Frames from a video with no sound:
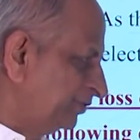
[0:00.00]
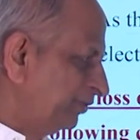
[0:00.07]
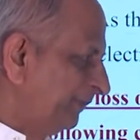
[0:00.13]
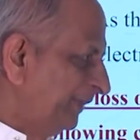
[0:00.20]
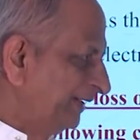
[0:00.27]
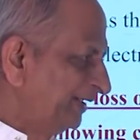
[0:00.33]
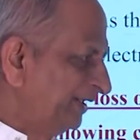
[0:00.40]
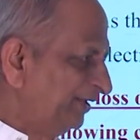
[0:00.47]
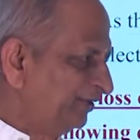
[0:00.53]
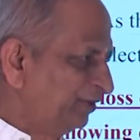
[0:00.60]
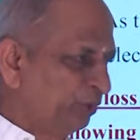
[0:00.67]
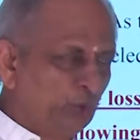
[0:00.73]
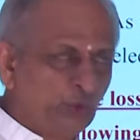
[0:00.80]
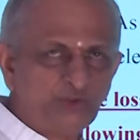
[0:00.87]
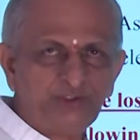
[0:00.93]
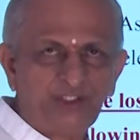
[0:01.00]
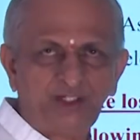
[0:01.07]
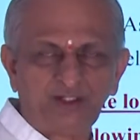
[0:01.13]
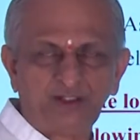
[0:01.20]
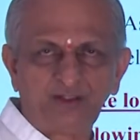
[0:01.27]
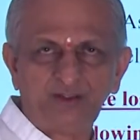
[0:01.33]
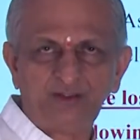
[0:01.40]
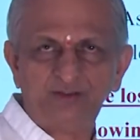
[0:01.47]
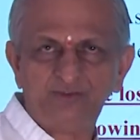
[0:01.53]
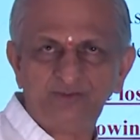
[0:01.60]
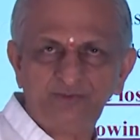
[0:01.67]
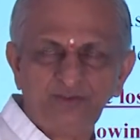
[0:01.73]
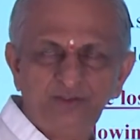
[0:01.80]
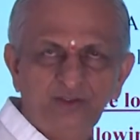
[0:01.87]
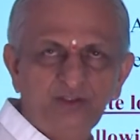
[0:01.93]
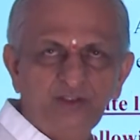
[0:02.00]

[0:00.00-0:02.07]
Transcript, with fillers: So metals lose electrons,